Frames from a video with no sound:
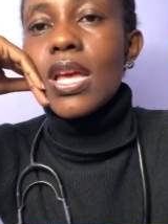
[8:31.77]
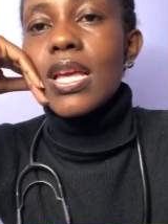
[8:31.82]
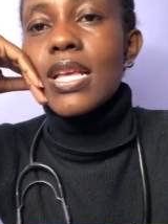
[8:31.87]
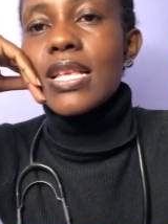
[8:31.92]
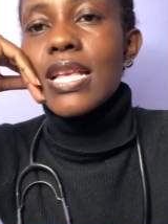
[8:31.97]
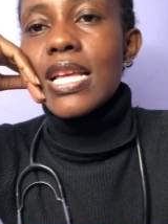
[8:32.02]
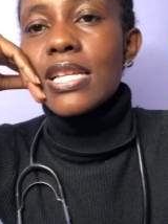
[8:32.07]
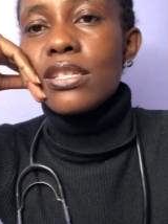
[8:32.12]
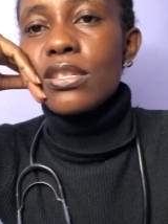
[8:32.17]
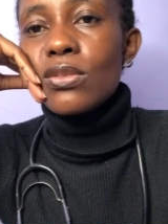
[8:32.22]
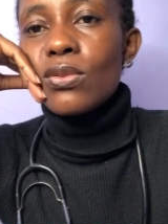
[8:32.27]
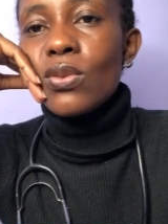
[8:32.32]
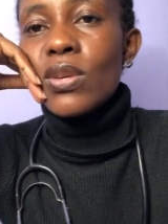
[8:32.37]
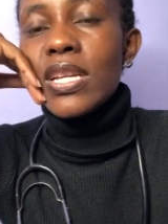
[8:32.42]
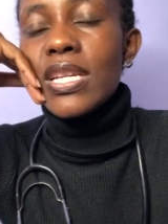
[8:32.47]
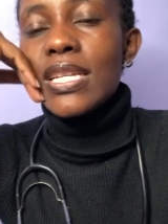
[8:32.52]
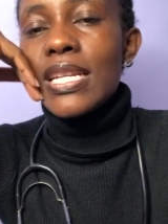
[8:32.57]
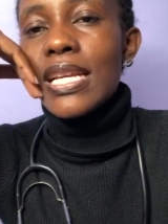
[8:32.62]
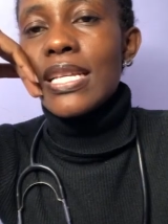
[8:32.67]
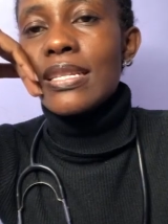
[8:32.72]
Just know
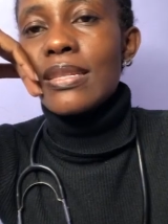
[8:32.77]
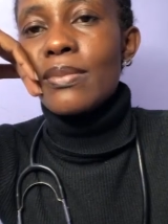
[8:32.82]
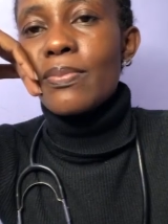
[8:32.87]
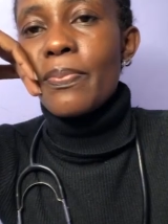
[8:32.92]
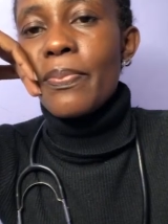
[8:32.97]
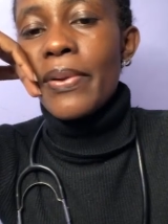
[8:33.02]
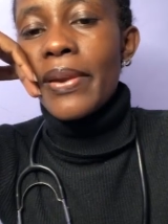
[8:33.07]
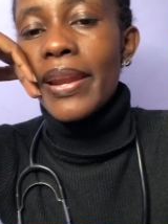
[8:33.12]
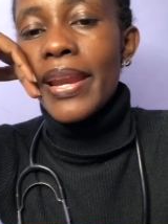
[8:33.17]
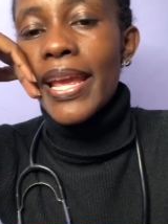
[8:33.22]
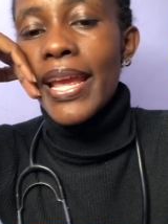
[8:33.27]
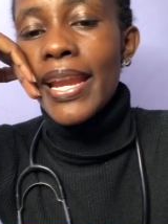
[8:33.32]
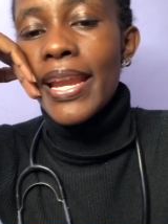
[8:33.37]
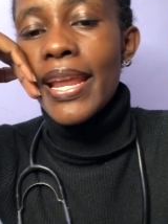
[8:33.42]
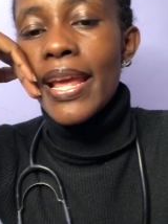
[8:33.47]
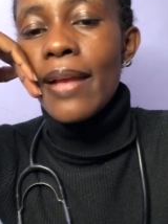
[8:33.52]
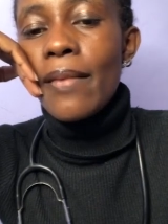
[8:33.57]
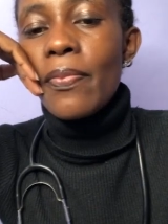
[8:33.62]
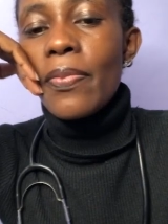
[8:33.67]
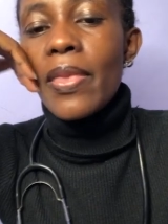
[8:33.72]
it has
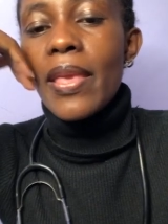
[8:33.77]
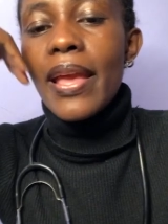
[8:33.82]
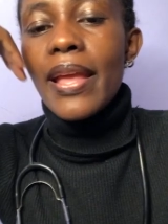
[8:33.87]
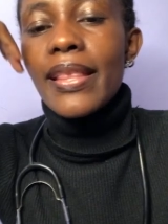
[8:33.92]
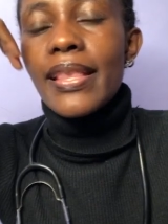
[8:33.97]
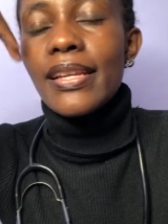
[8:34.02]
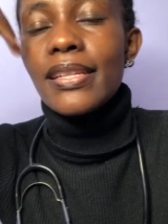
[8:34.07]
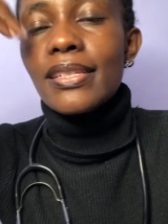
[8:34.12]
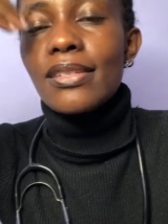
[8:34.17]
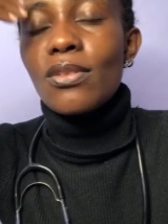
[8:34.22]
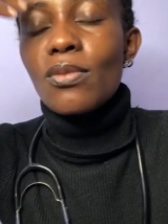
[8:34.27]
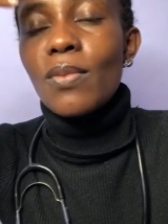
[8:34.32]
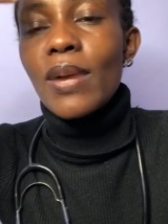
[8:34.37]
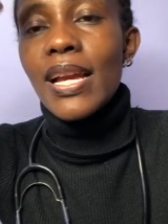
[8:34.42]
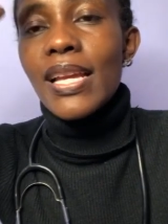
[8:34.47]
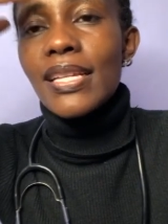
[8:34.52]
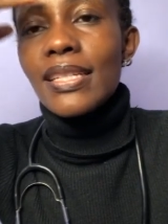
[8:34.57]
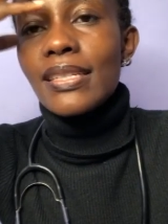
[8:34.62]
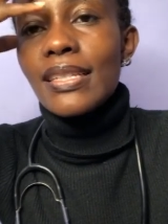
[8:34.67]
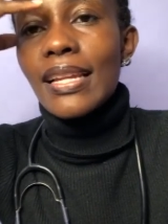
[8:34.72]
spread. The tumor
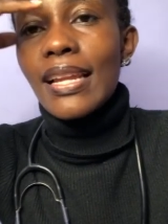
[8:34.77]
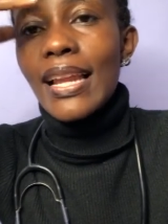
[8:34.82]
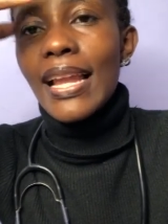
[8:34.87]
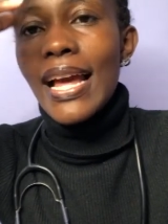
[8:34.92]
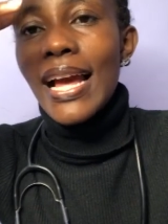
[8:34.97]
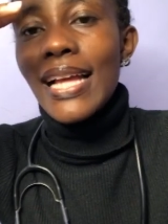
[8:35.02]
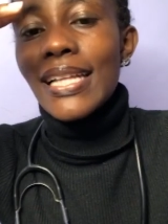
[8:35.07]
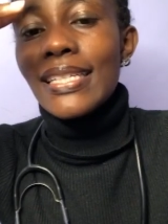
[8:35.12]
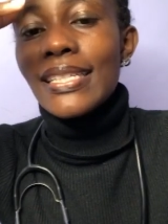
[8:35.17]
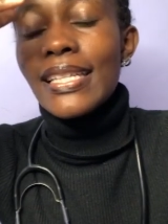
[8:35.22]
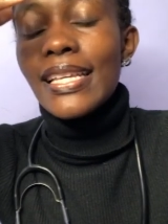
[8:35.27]
is large.